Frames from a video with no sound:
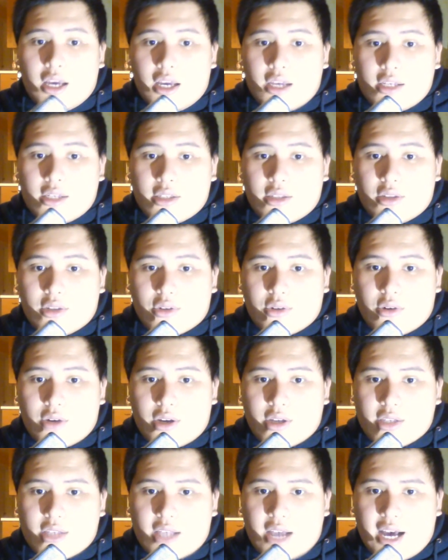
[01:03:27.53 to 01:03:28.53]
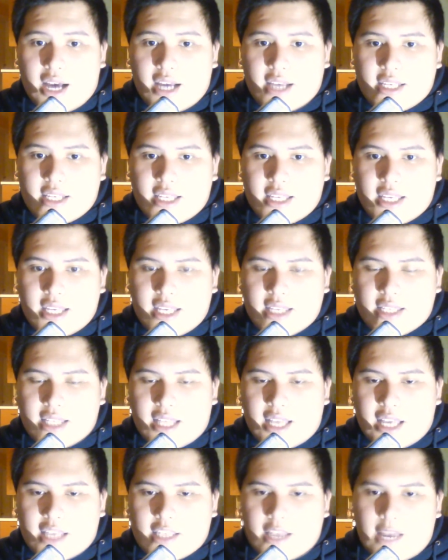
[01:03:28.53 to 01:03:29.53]
as he looks across the icy-kissed
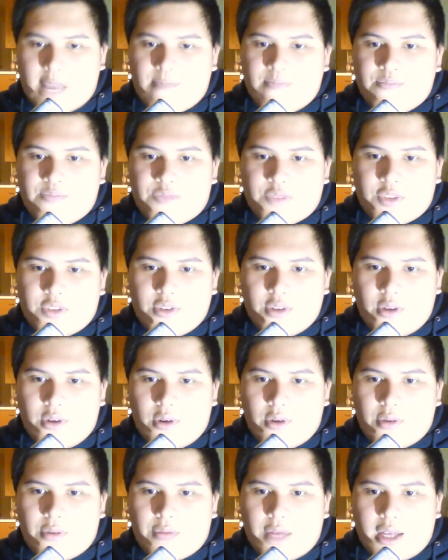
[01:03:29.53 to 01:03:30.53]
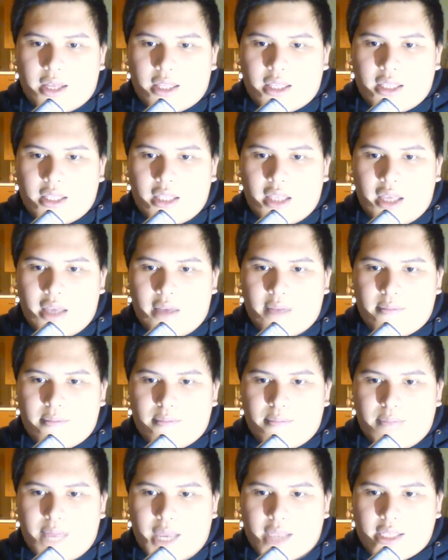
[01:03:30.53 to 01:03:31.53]
landscape, snow reflecting
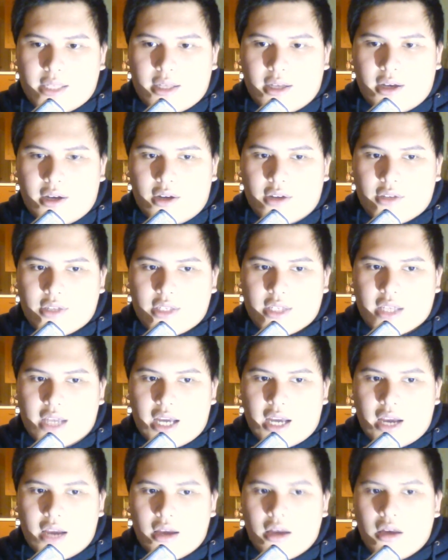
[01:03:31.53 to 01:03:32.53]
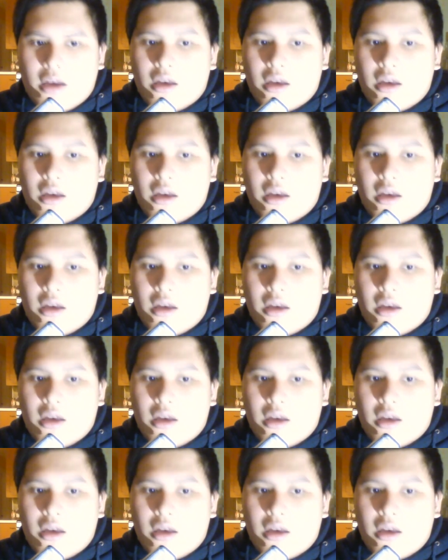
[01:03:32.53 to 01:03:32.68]
and painted colors of the sky.